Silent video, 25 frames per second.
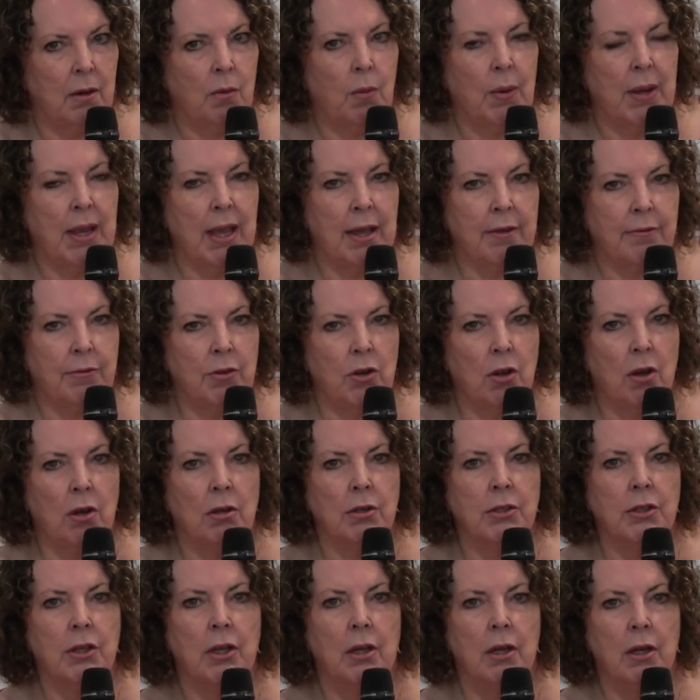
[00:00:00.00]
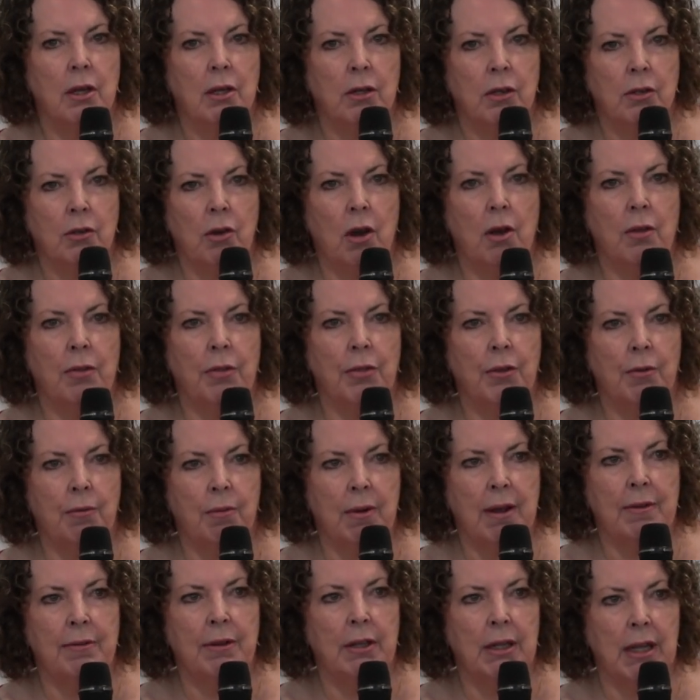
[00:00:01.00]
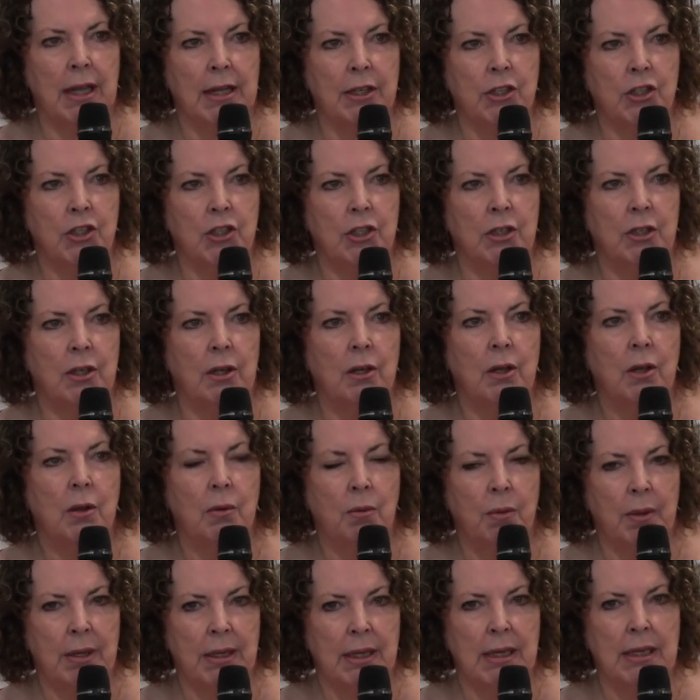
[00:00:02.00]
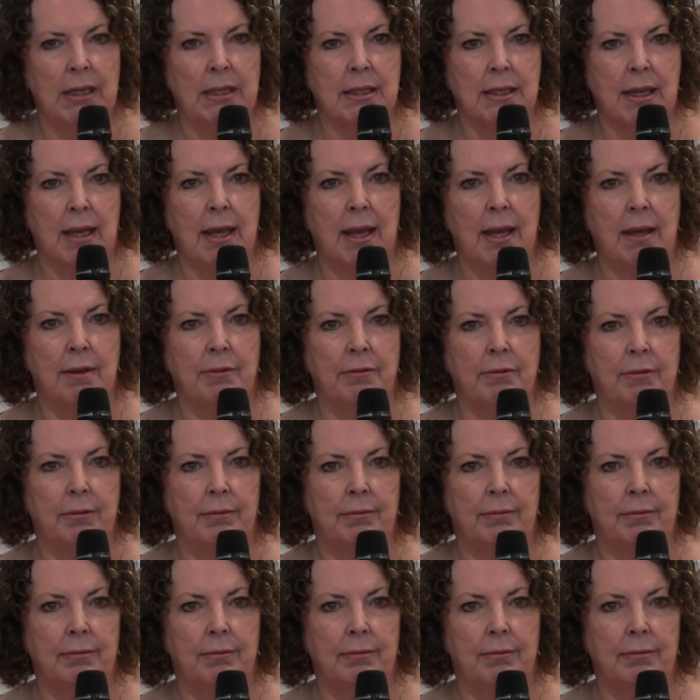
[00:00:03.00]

we have not got the revelation we need to have.